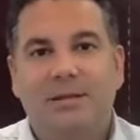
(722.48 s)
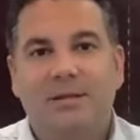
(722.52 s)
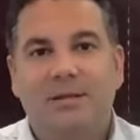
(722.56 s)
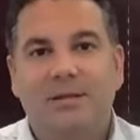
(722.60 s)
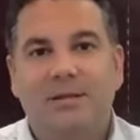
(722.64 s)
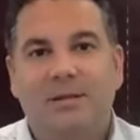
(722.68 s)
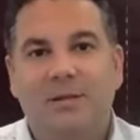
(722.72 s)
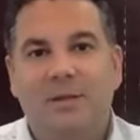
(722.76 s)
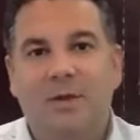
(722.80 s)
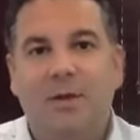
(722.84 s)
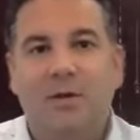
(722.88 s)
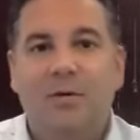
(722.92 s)

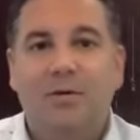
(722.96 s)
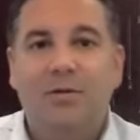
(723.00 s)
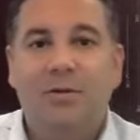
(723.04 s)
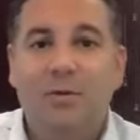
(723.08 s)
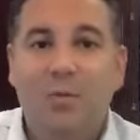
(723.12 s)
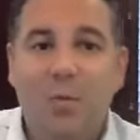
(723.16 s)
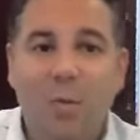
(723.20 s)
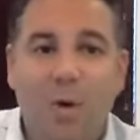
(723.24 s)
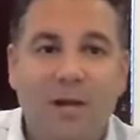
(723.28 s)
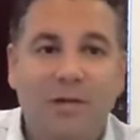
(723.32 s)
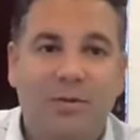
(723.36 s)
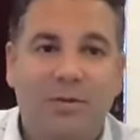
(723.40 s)
So
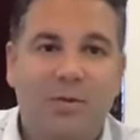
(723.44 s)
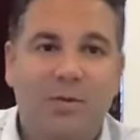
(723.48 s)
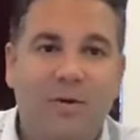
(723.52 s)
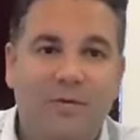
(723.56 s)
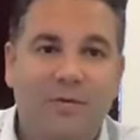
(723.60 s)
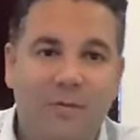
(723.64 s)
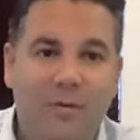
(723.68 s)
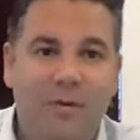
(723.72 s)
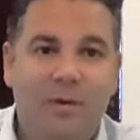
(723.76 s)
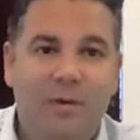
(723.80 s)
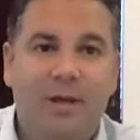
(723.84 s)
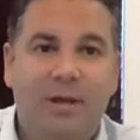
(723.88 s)
you want to
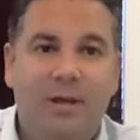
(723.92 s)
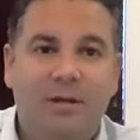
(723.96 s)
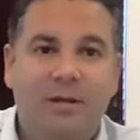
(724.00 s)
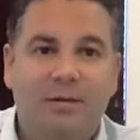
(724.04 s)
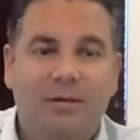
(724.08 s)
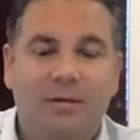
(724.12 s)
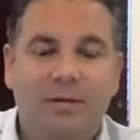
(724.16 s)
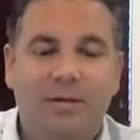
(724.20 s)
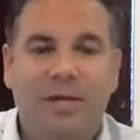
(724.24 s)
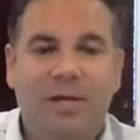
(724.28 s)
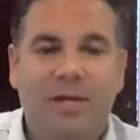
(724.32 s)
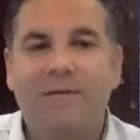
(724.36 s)
avoid that.
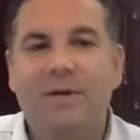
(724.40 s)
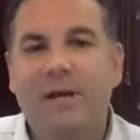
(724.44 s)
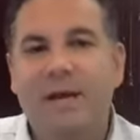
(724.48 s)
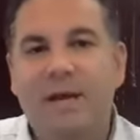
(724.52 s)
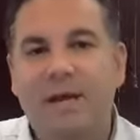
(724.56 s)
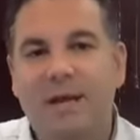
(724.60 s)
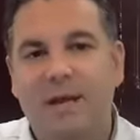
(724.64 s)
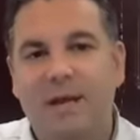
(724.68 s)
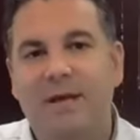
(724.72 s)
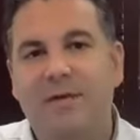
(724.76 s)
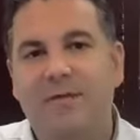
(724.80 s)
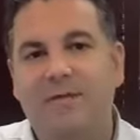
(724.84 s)
So giving
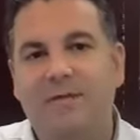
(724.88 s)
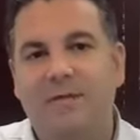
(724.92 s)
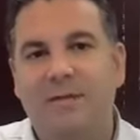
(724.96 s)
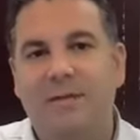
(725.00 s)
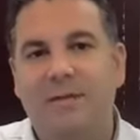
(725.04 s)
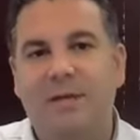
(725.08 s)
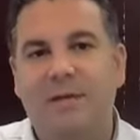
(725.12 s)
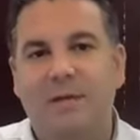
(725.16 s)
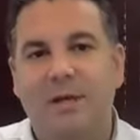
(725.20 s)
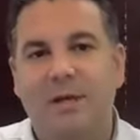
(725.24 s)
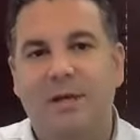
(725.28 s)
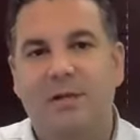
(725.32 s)
a gift
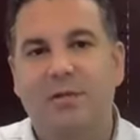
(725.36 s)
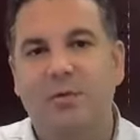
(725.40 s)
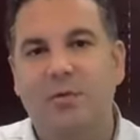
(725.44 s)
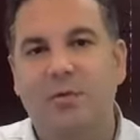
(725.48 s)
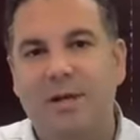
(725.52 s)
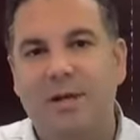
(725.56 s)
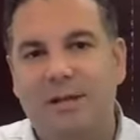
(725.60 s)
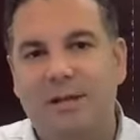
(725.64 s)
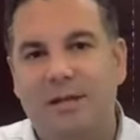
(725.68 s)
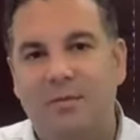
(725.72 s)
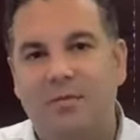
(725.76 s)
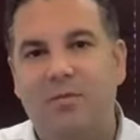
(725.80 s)
and
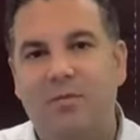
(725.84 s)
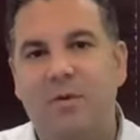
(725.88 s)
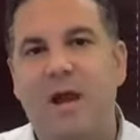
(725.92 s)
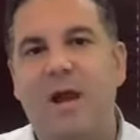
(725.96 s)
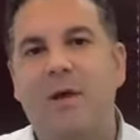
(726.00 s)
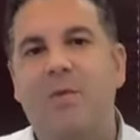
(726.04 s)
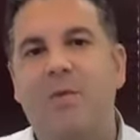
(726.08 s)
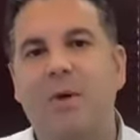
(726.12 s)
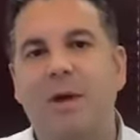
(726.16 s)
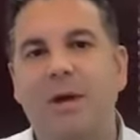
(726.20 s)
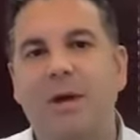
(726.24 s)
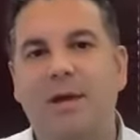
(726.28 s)
doing it the
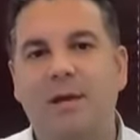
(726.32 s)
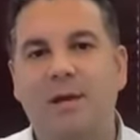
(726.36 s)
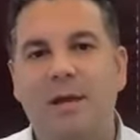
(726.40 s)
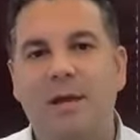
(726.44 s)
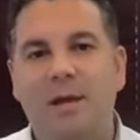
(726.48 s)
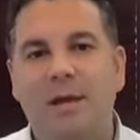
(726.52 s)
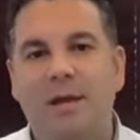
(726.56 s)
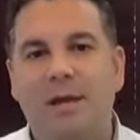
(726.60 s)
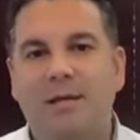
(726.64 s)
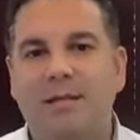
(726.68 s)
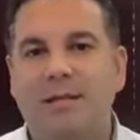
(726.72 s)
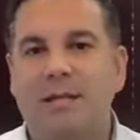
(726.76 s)
right way
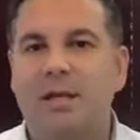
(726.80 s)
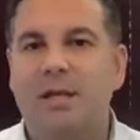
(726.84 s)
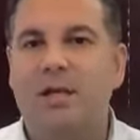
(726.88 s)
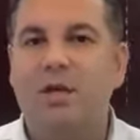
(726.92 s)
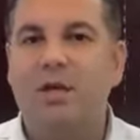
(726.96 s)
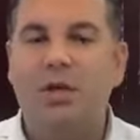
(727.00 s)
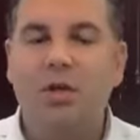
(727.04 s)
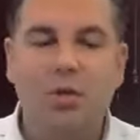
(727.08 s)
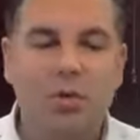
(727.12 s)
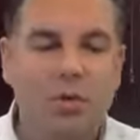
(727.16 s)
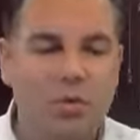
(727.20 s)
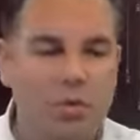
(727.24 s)
is a
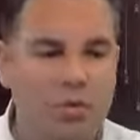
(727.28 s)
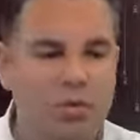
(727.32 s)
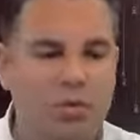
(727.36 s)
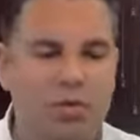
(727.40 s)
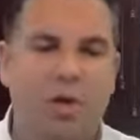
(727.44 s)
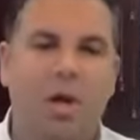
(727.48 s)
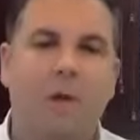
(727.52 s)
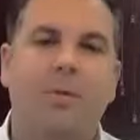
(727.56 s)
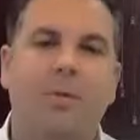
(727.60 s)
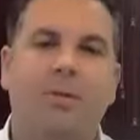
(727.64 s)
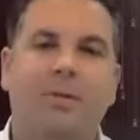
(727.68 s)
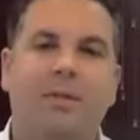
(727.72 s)

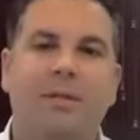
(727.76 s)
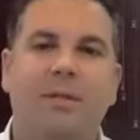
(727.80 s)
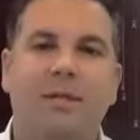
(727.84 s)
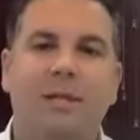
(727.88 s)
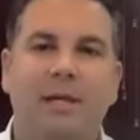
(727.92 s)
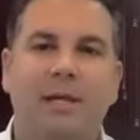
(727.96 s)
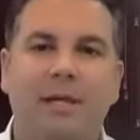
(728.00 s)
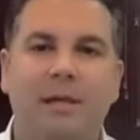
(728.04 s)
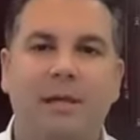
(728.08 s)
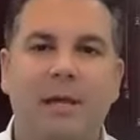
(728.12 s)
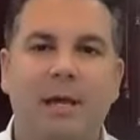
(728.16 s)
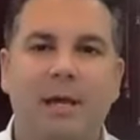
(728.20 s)
huge
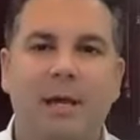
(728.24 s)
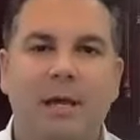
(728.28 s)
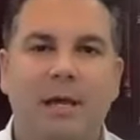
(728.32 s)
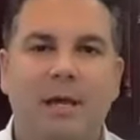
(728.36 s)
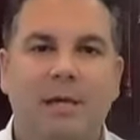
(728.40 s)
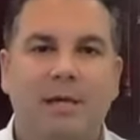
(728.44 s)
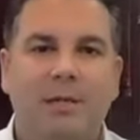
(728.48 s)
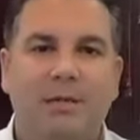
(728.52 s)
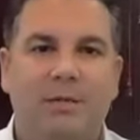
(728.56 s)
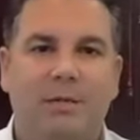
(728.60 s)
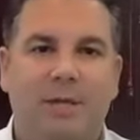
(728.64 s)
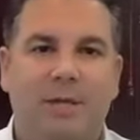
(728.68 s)
opportunity
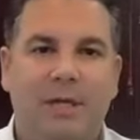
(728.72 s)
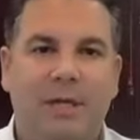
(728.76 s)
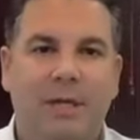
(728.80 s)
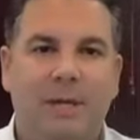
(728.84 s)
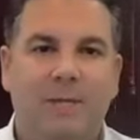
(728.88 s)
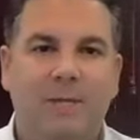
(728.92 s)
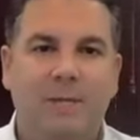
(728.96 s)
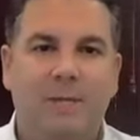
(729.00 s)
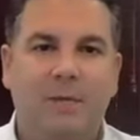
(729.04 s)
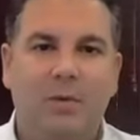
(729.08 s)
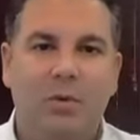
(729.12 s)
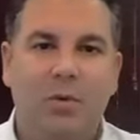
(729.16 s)
to
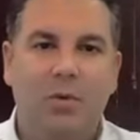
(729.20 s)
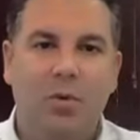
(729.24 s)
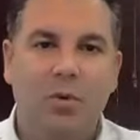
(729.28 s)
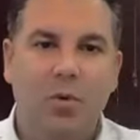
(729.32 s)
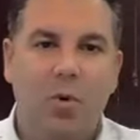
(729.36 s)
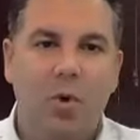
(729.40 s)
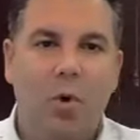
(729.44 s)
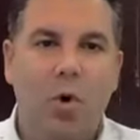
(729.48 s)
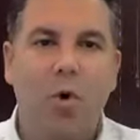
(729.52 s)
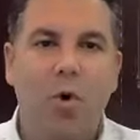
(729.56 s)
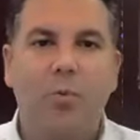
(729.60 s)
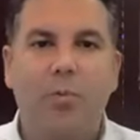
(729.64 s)
keep the
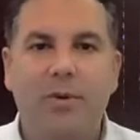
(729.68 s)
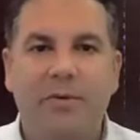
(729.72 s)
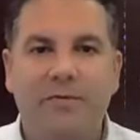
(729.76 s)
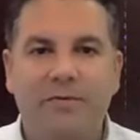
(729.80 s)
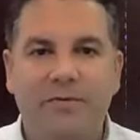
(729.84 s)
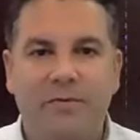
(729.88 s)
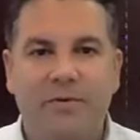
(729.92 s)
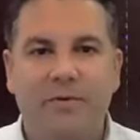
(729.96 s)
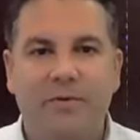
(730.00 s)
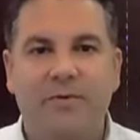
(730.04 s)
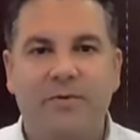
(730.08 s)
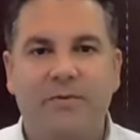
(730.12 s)
door open
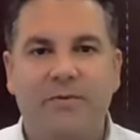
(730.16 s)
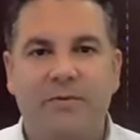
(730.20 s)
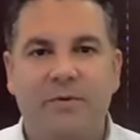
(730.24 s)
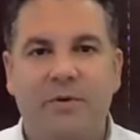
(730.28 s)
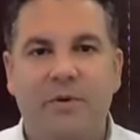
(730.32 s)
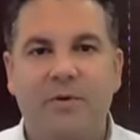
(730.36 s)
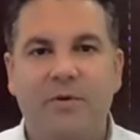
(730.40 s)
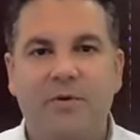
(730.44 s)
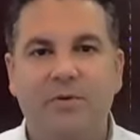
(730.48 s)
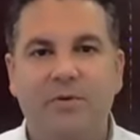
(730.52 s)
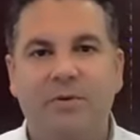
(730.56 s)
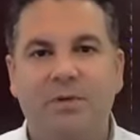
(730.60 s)
for
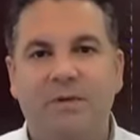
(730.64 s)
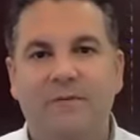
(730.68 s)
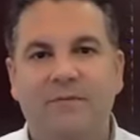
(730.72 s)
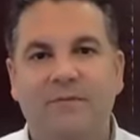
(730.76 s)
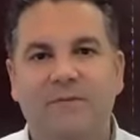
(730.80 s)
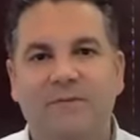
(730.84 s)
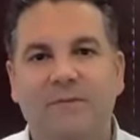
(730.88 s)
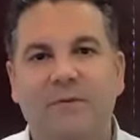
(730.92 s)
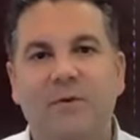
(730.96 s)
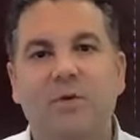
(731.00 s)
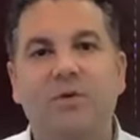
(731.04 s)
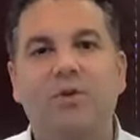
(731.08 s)
referrals
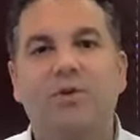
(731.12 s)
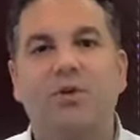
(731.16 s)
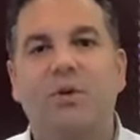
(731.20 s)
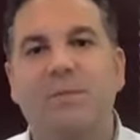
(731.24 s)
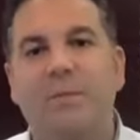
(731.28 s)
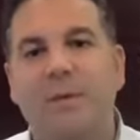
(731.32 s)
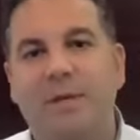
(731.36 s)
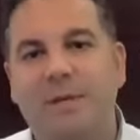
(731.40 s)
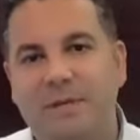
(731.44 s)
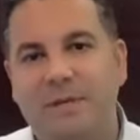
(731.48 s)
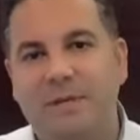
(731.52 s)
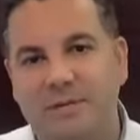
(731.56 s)
and future
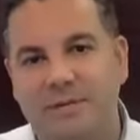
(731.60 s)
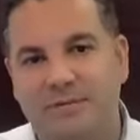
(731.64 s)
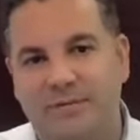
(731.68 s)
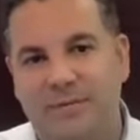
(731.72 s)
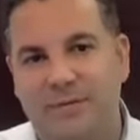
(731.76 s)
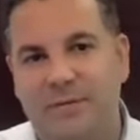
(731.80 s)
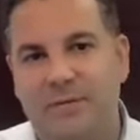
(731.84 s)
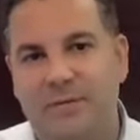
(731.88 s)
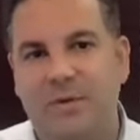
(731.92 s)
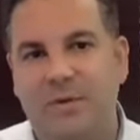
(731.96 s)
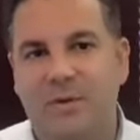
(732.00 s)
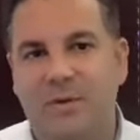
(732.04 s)
business
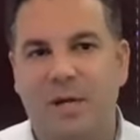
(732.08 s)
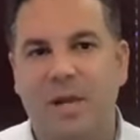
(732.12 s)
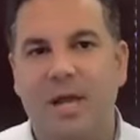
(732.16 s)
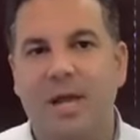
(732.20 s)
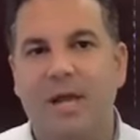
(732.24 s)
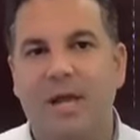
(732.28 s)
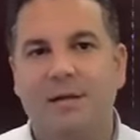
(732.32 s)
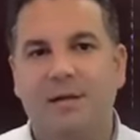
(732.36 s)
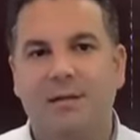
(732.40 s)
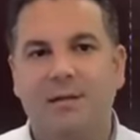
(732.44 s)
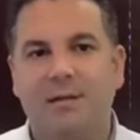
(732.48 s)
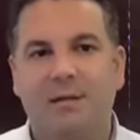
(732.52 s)
from your
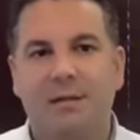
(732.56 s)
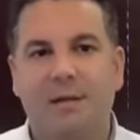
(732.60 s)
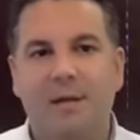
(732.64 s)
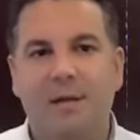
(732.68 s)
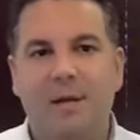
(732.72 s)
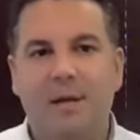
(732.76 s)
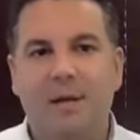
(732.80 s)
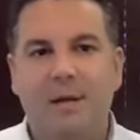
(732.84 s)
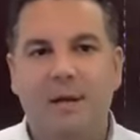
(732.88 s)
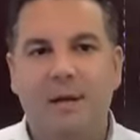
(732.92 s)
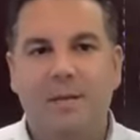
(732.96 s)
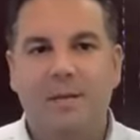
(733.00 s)
client
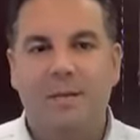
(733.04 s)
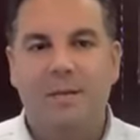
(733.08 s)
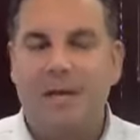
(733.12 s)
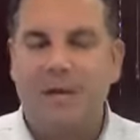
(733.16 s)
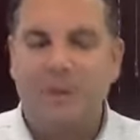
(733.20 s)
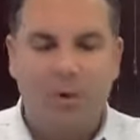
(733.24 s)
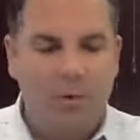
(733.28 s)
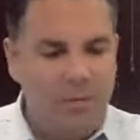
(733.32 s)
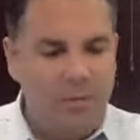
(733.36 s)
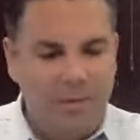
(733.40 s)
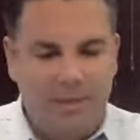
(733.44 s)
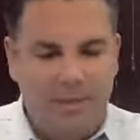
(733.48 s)
by
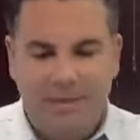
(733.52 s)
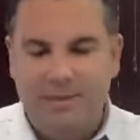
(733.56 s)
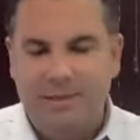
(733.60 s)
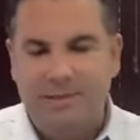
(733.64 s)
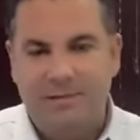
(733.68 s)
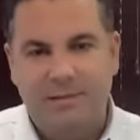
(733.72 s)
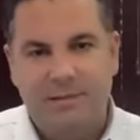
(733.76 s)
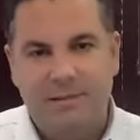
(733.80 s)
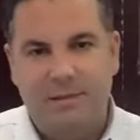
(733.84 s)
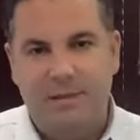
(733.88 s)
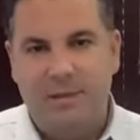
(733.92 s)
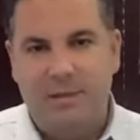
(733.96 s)
no
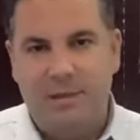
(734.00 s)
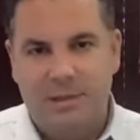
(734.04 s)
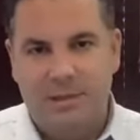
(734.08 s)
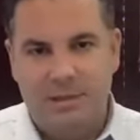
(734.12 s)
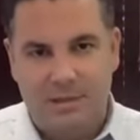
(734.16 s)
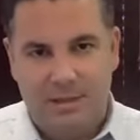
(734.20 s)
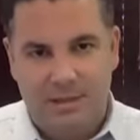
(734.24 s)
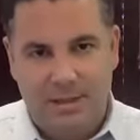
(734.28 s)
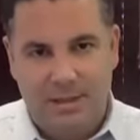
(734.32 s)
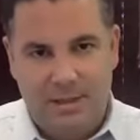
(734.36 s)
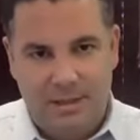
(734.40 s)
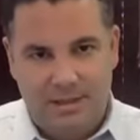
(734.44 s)
means
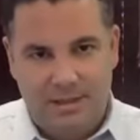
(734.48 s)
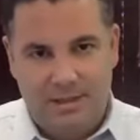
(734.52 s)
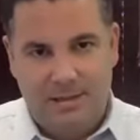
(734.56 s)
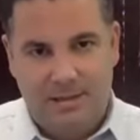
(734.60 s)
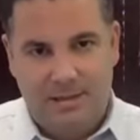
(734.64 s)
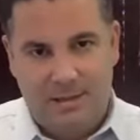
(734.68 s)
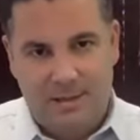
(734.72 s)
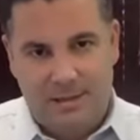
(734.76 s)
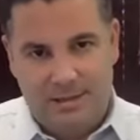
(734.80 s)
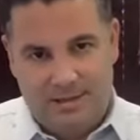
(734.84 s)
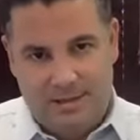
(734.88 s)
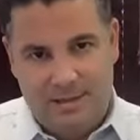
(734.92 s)
it, it
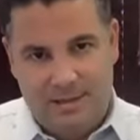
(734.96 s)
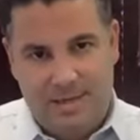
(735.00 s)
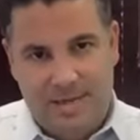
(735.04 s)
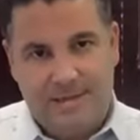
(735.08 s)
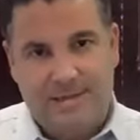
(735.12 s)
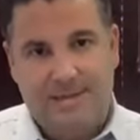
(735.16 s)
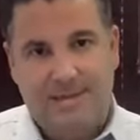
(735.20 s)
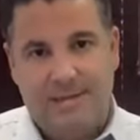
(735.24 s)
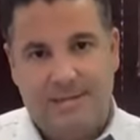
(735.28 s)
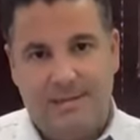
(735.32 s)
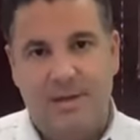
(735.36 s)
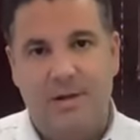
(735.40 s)
is it
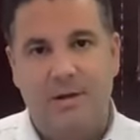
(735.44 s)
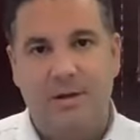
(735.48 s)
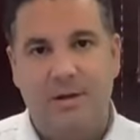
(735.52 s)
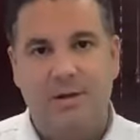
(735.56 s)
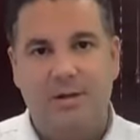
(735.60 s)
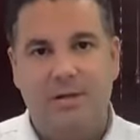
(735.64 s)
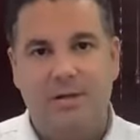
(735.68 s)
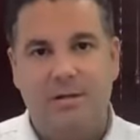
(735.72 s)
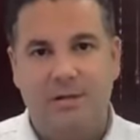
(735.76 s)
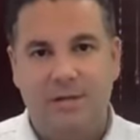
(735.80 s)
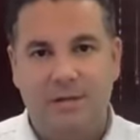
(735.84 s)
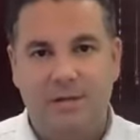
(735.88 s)

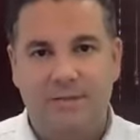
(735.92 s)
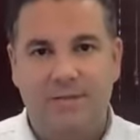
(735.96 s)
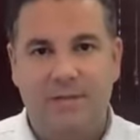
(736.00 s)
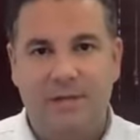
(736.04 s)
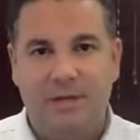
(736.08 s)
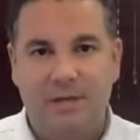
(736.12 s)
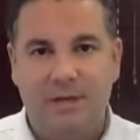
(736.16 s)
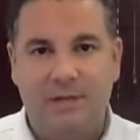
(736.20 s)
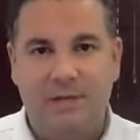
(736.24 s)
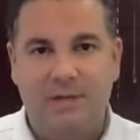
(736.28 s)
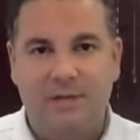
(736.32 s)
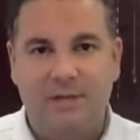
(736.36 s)
necessary to give a
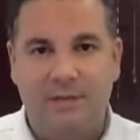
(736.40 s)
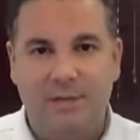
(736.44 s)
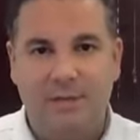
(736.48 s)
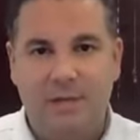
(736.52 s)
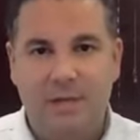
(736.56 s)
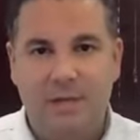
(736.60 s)
gift